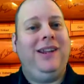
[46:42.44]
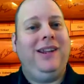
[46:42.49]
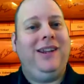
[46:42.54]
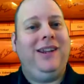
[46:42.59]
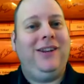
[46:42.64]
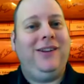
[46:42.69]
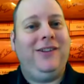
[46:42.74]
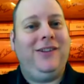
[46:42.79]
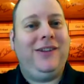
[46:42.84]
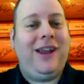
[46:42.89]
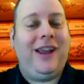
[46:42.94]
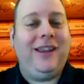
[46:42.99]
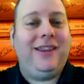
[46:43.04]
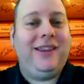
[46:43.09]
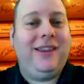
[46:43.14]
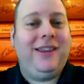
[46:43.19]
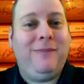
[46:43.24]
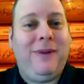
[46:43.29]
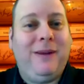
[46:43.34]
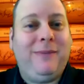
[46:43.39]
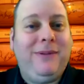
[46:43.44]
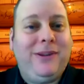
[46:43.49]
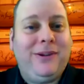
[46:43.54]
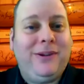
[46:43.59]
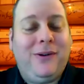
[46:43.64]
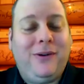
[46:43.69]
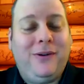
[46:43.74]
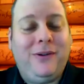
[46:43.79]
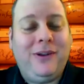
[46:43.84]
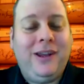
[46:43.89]
know, maybe
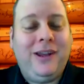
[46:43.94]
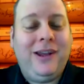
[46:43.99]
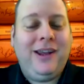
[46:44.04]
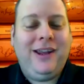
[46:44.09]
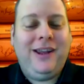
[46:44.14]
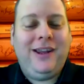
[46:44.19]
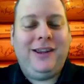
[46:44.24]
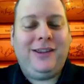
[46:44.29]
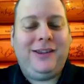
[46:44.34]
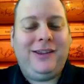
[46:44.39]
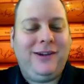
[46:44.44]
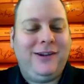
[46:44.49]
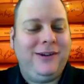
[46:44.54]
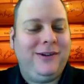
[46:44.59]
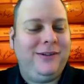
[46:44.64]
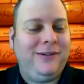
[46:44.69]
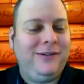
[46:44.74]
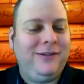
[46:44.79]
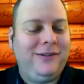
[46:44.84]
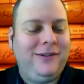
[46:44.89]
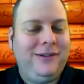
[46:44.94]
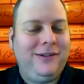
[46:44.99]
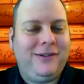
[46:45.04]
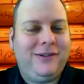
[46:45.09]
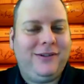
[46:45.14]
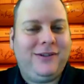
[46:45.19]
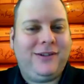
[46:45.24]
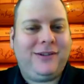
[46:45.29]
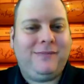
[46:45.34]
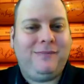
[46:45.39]
they're
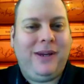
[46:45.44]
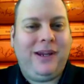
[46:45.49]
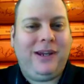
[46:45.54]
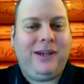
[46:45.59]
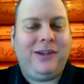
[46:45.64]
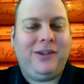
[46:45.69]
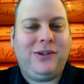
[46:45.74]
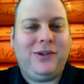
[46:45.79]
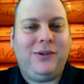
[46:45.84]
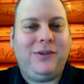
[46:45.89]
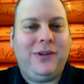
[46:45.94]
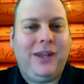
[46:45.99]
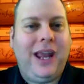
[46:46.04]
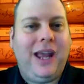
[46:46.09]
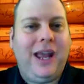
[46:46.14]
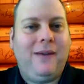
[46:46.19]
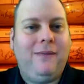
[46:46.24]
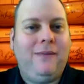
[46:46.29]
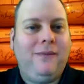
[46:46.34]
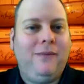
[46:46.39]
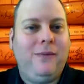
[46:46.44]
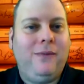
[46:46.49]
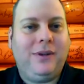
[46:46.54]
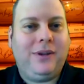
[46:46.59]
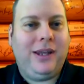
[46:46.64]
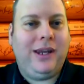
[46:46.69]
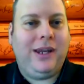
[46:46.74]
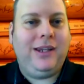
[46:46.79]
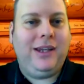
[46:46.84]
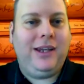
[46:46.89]
just making sure they have
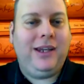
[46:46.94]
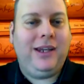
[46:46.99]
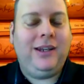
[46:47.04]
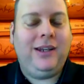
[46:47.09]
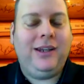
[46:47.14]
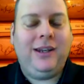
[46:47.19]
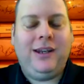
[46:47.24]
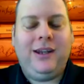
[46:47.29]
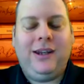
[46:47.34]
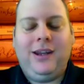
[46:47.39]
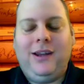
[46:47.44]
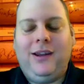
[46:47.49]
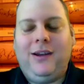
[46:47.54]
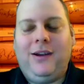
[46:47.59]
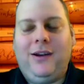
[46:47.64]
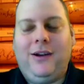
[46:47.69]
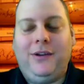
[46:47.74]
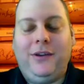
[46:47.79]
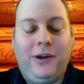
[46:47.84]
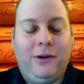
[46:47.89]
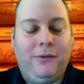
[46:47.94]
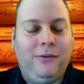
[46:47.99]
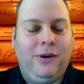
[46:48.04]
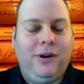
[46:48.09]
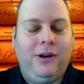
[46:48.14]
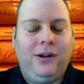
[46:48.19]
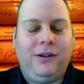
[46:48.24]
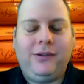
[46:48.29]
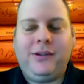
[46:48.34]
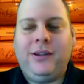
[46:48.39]
what they need on their
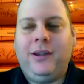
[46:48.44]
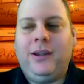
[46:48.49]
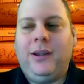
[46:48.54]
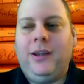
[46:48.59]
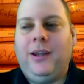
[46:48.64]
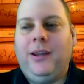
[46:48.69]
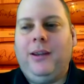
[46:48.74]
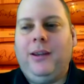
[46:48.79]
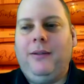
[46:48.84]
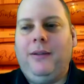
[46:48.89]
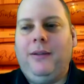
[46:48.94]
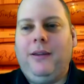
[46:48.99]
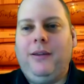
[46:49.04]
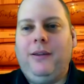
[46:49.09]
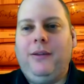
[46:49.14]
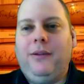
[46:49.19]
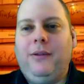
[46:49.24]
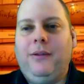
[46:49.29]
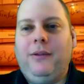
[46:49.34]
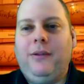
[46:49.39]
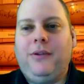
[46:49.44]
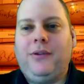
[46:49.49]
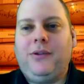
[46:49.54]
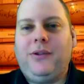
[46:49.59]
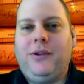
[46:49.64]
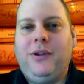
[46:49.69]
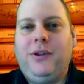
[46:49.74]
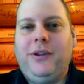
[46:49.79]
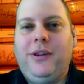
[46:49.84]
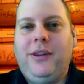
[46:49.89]
walls.
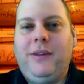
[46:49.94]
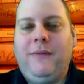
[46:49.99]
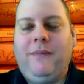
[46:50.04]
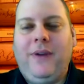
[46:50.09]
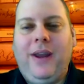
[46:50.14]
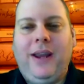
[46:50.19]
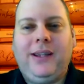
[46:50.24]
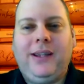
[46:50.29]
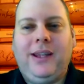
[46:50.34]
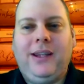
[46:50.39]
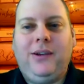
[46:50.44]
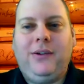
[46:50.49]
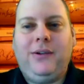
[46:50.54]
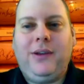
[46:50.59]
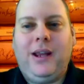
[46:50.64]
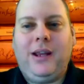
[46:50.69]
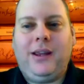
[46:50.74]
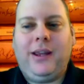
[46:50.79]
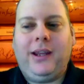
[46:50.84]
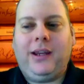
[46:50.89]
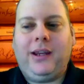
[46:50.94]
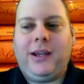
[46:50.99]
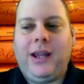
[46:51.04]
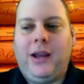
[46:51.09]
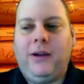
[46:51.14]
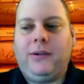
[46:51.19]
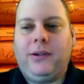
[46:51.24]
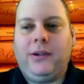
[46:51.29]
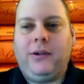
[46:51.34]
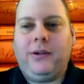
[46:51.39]
The fact that you're not like
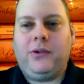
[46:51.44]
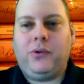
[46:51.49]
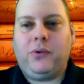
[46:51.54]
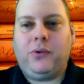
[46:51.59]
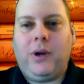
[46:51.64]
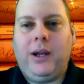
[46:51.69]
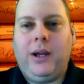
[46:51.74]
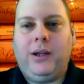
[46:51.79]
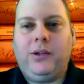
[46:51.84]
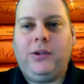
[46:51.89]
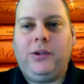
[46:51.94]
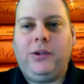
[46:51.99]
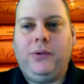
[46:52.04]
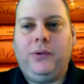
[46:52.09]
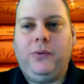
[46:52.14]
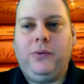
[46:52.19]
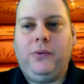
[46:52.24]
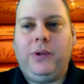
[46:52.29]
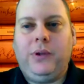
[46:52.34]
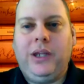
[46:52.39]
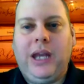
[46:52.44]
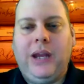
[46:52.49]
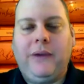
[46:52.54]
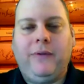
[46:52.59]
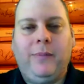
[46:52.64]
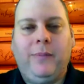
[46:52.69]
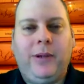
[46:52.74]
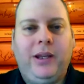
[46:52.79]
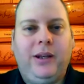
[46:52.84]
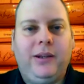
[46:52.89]
out there trying to get
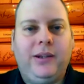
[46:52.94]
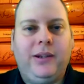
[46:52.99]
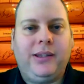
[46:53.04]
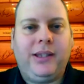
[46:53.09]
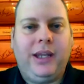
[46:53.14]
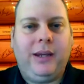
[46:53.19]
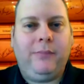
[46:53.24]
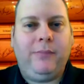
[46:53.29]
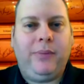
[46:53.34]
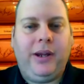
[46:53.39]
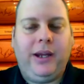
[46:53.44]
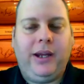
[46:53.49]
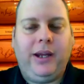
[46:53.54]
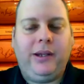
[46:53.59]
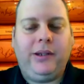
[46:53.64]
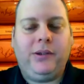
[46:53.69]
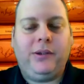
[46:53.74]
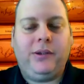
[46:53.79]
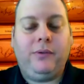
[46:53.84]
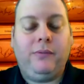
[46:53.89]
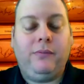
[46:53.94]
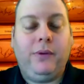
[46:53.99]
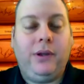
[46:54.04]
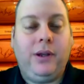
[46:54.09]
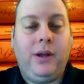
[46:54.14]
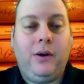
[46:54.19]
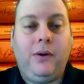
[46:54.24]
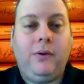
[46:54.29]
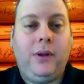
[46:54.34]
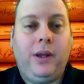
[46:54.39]
everybody on the same page, we
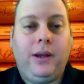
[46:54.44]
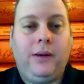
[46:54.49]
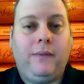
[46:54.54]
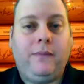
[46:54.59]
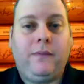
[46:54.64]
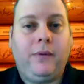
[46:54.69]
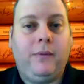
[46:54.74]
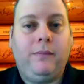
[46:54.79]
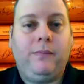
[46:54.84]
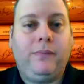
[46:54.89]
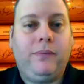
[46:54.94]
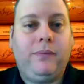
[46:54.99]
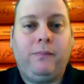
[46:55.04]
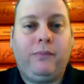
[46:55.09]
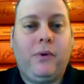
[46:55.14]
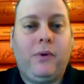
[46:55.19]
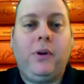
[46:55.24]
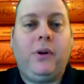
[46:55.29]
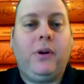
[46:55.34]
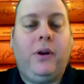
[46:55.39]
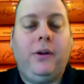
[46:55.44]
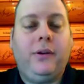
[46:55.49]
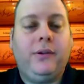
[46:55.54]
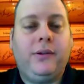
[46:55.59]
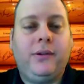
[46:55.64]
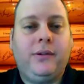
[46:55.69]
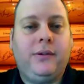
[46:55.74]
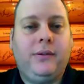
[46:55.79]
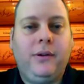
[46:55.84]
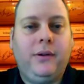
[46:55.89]
know like from
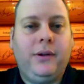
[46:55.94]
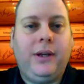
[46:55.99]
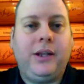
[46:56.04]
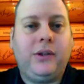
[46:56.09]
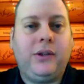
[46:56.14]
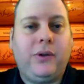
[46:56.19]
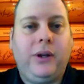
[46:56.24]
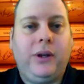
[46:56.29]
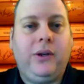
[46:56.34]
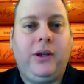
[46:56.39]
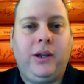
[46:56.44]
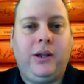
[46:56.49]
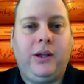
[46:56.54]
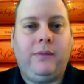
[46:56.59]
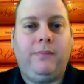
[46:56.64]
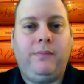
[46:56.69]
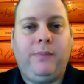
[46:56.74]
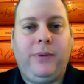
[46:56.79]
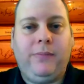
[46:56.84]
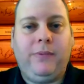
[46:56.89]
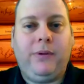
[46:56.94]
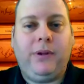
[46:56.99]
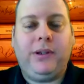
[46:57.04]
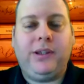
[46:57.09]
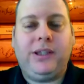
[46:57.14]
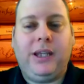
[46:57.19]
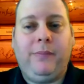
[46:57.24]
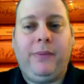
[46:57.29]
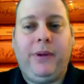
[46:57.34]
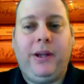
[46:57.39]
protocols, they're not trying to get people on the
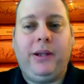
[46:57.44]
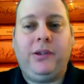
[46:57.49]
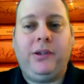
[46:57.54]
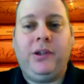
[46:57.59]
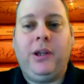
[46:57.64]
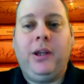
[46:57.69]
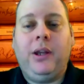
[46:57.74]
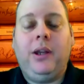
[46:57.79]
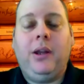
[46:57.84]
same page.